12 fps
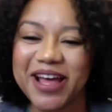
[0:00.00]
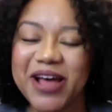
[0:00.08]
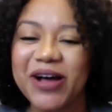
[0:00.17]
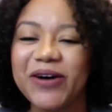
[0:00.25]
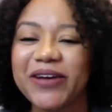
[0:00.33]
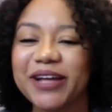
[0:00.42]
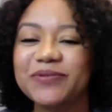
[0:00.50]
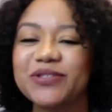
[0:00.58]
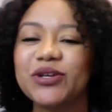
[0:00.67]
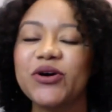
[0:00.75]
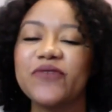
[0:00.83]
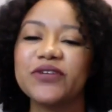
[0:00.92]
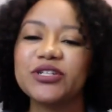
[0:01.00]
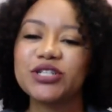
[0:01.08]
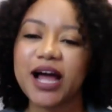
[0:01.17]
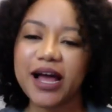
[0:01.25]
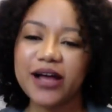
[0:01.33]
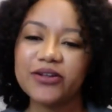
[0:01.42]
Okay, so if a
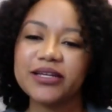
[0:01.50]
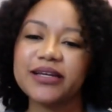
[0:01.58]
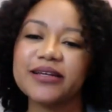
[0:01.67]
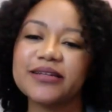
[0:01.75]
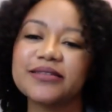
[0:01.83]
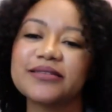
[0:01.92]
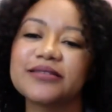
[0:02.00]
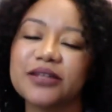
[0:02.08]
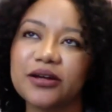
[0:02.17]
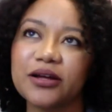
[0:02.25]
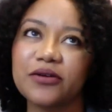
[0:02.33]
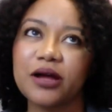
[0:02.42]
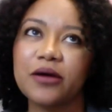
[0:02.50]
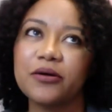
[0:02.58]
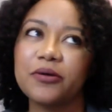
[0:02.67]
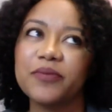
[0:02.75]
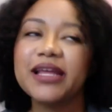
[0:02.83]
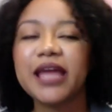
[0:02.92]
child is
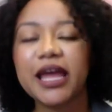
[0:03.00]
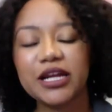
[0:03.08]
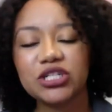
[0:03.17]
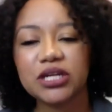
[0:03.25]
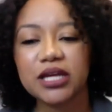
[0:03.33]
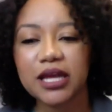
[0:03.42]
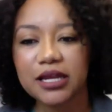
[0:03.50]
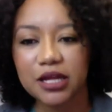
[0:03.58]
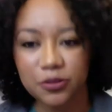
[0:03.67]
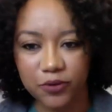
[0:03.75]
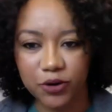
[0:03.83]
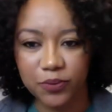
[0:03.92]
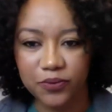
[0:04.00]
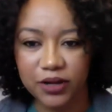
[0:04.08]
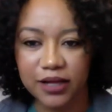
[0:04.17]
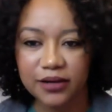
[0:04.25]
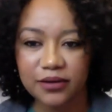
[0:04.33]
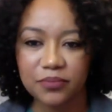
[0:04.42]
engaging in
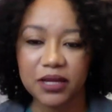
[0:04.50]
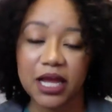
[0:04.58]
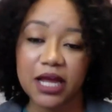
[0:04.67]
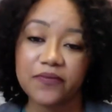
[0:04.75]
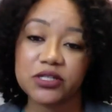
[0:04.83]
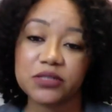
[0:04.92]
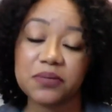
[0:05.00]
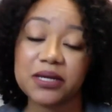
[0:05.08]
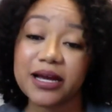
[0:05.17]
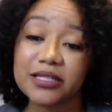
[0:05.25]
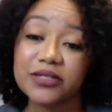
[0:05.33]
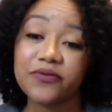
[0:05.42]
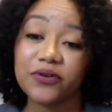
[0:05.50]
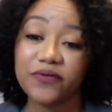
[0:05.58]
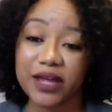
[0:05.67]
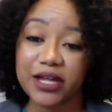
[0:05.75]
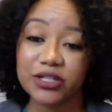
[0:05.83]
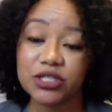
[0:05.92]
inappropriate behaviors because of
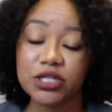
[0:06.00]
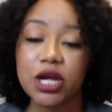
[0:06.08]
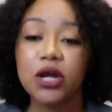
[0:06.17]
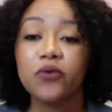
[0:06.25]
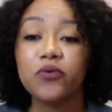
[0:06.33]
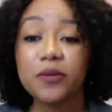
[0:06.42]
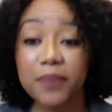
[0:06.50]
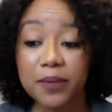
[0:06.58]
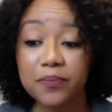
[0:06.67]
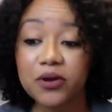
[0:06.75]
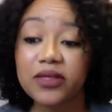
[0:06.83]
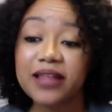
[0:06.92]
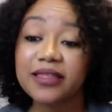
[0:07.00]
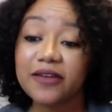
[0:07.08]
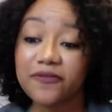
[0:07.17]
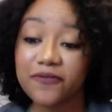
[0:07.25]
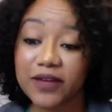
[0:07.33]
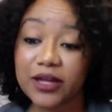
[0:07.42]
revenge, remember that they
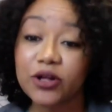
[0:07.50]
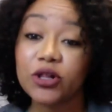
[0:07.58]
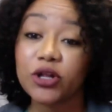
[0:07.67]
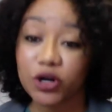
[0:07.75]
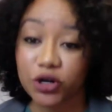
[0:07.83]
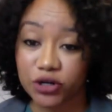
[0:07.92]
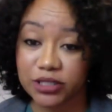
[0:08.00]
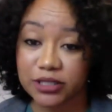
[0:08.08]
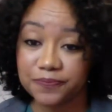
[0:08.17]
feel hurt.